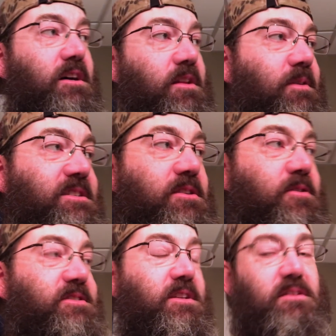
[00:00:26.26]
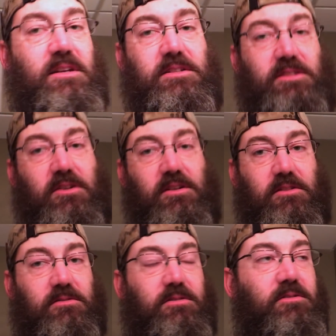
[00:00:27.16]
otherwise known as EatnLunch here on
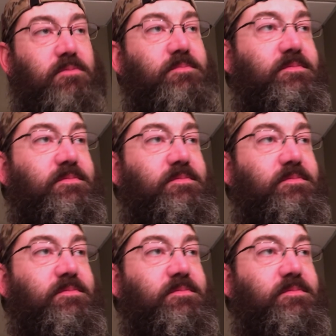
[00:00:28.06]
YouTube.